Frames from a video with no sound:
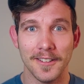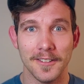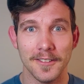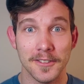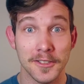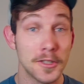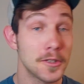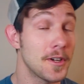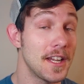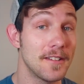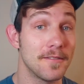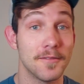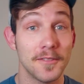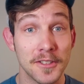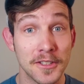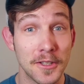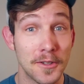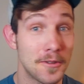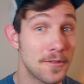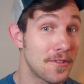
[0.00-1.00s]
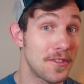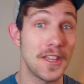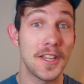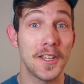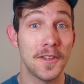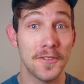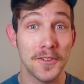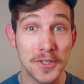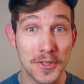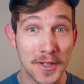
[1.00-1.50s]
So great. So thank
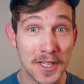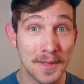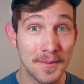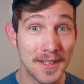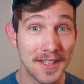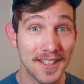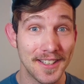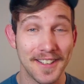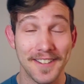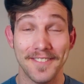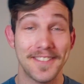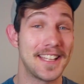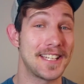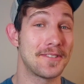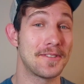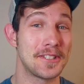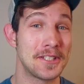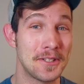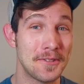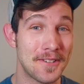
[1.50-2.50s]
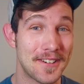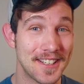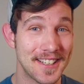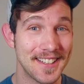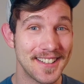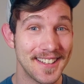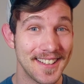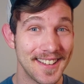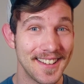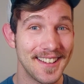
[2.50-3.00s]
you for joining me, if that's what you
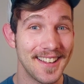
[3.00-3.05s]
wanted.